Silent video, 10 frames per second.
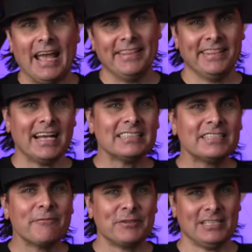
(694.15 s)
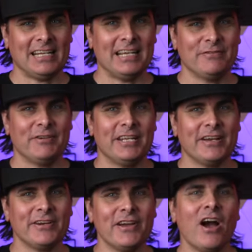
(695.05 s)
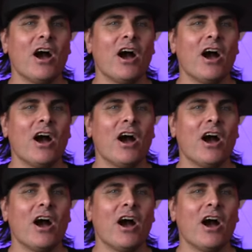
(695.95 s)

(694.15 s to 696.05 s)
And that's it for today's video.